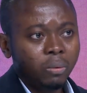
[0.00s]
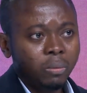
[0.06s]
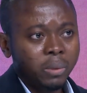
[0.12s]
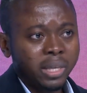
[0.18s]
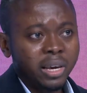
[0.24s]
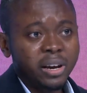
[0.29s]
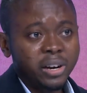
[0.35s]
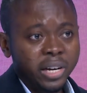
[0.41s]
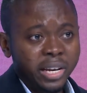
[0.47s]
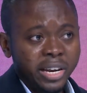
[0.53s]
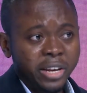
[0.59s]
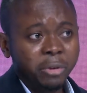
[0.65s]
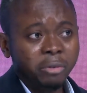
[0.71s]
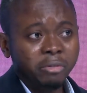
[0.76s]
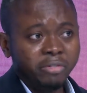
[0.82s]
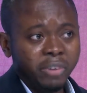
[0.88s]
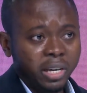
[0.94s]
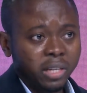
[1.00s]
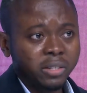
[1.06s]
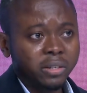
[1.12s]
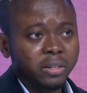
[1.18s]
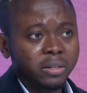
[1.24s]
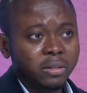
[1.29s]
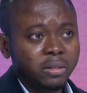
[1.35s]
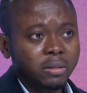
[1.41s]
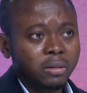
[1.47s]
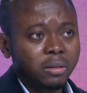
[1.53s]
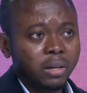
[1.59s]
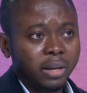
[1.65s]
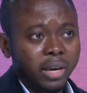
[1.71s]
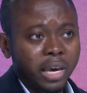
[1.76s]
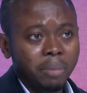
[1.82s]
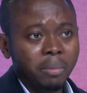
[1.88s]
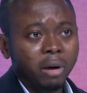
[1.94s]
with the early innovators
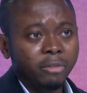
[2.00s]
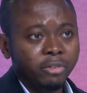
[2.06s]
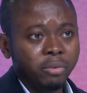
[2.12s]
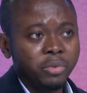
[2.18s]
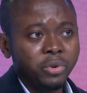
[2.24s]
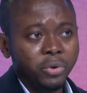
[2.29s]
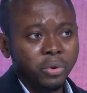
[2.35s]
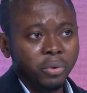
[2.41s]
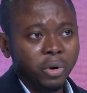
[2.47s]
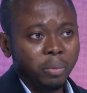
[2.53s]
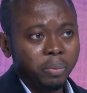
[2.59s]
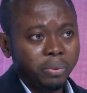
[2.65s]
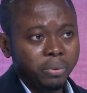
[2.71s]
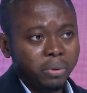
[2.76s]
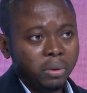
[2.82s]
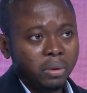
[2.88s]
that came out from Europe,